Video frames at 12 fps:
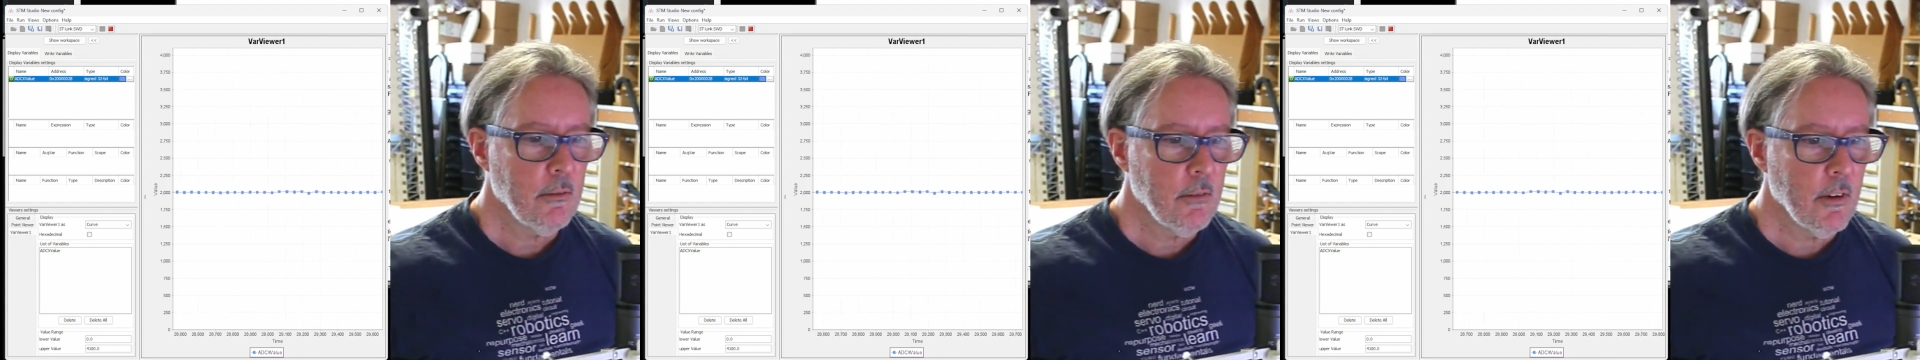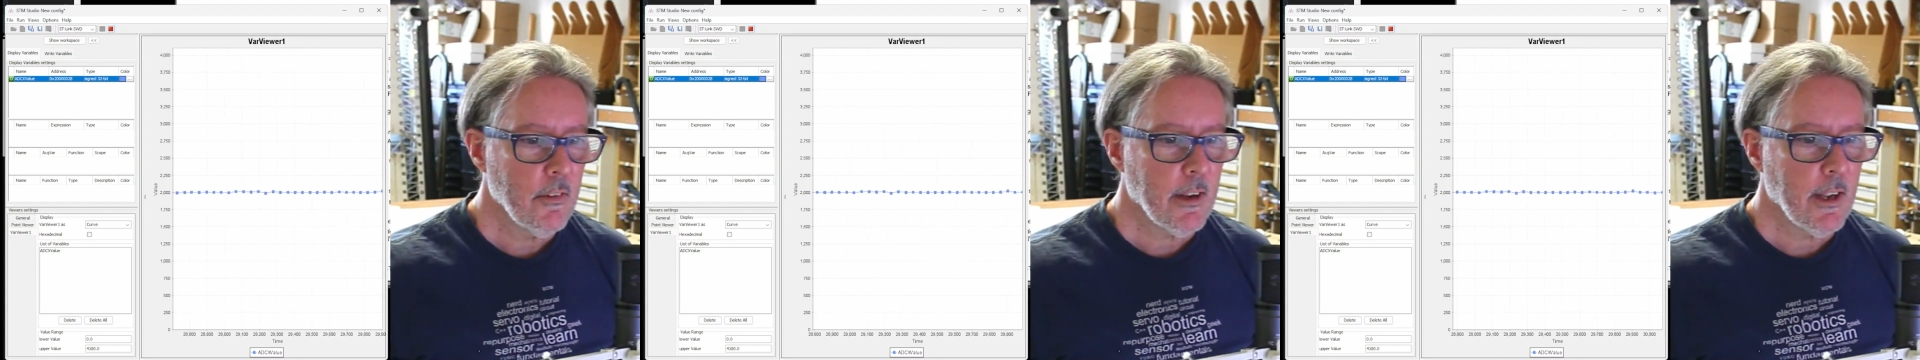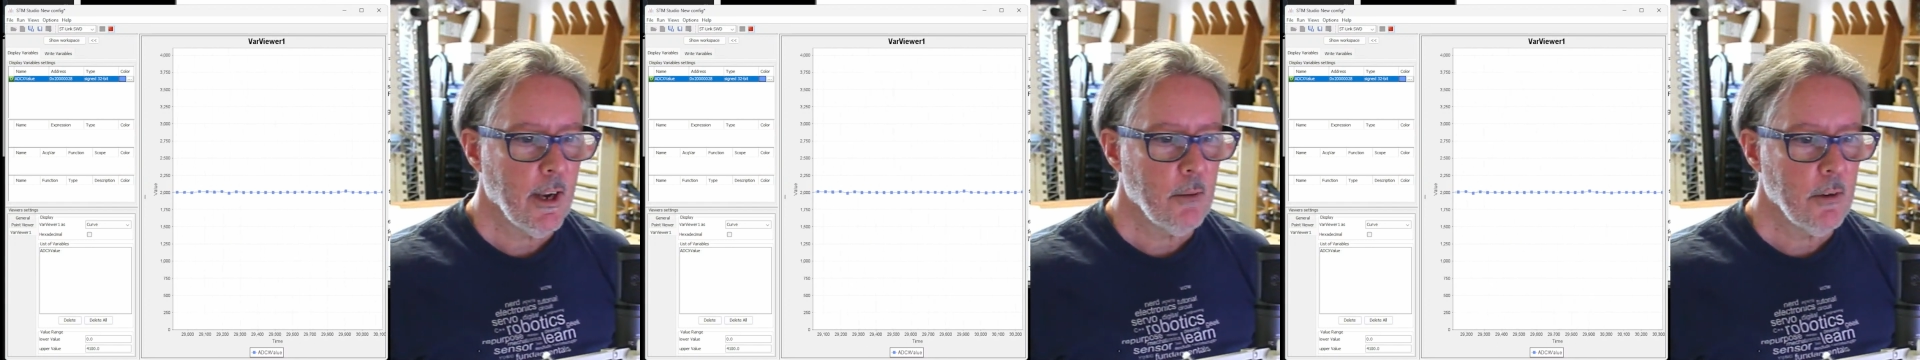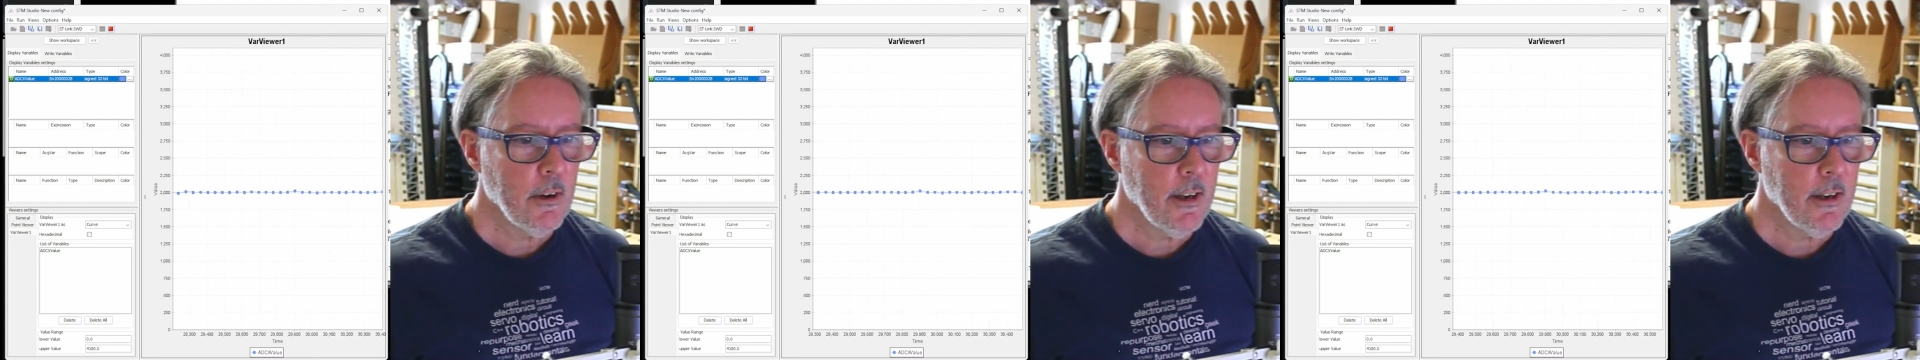on the
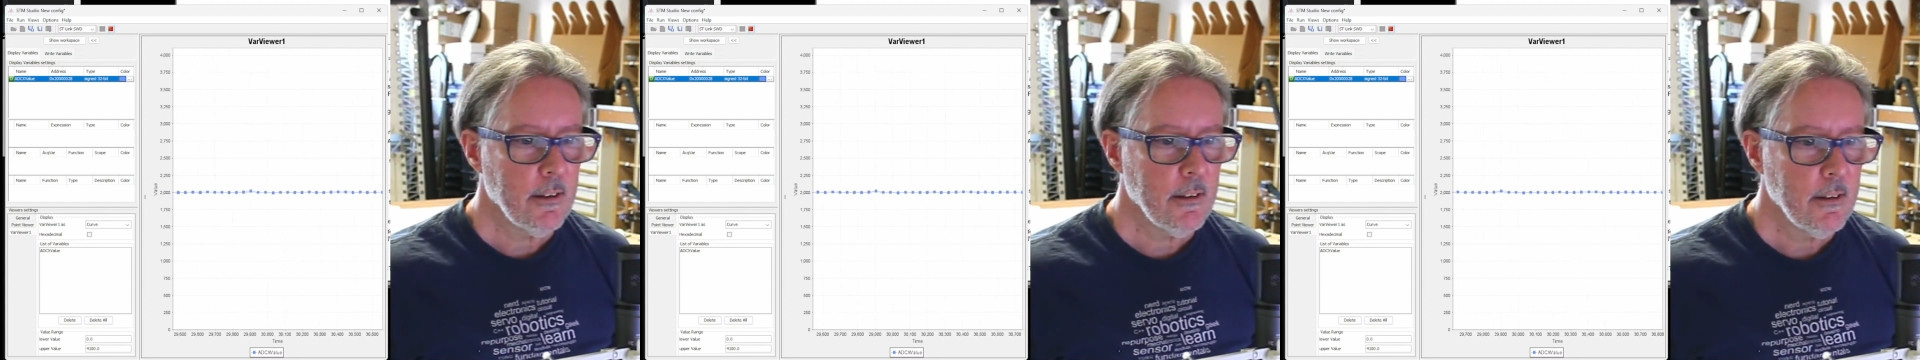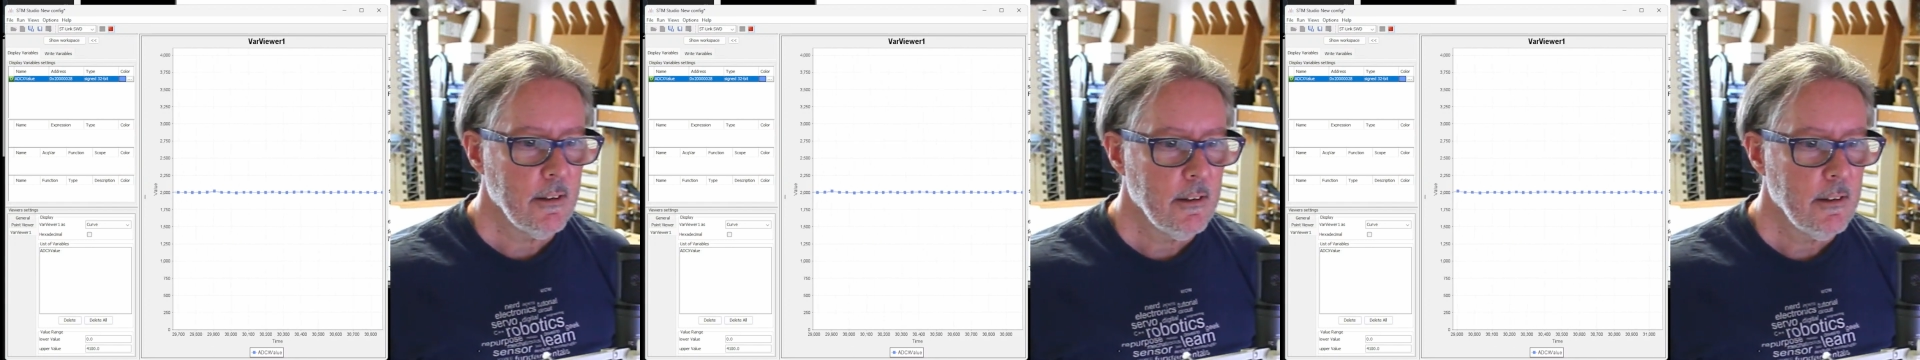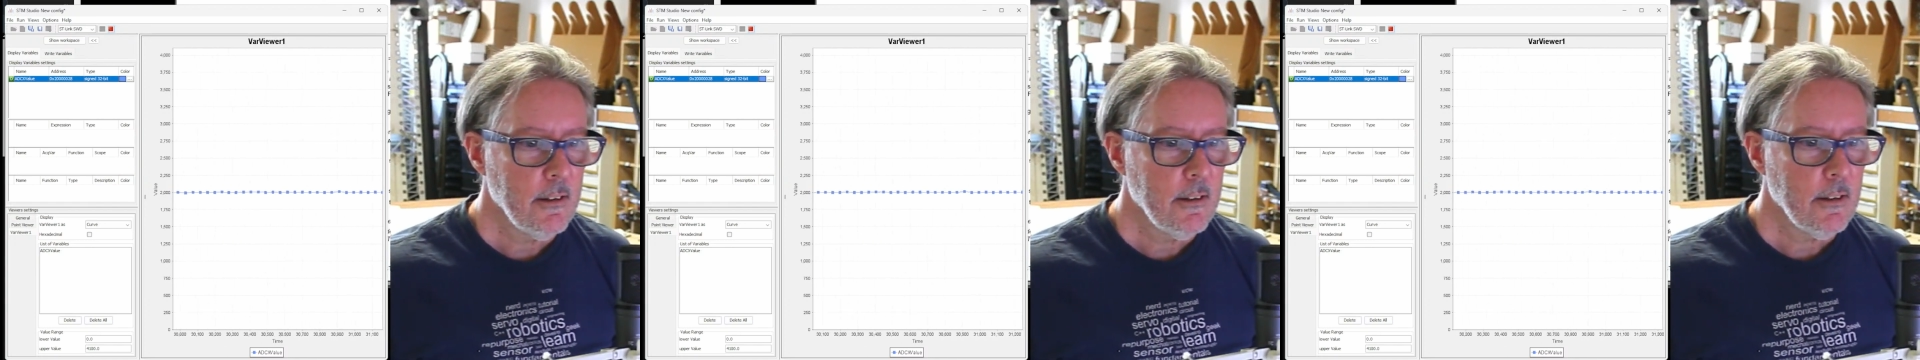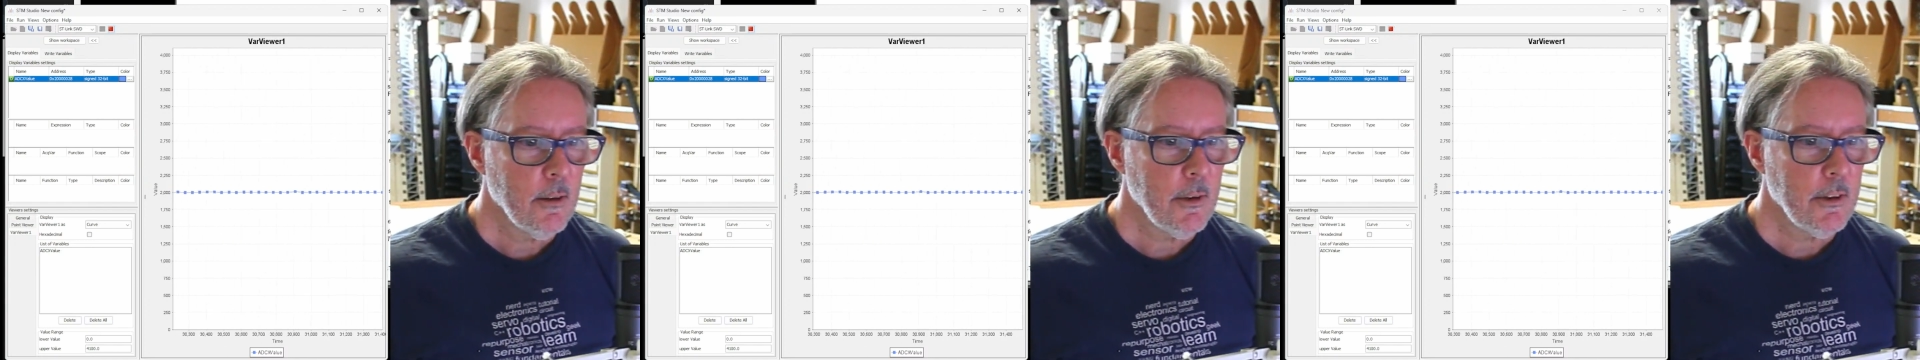camera, and let me